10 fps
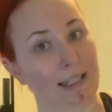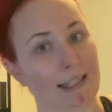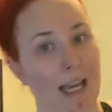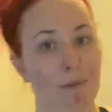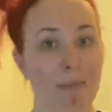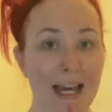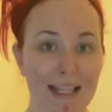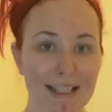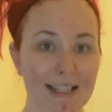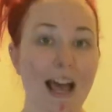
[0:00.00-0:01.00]
side
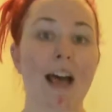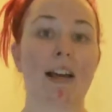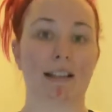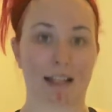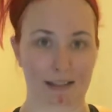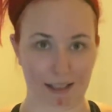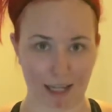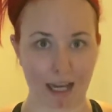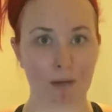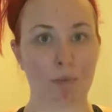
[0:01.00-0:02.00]
bends, that's going to
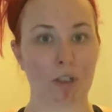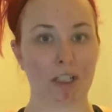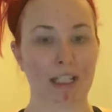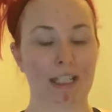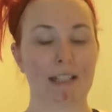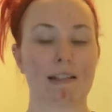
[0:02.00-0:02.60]
add bulkiness.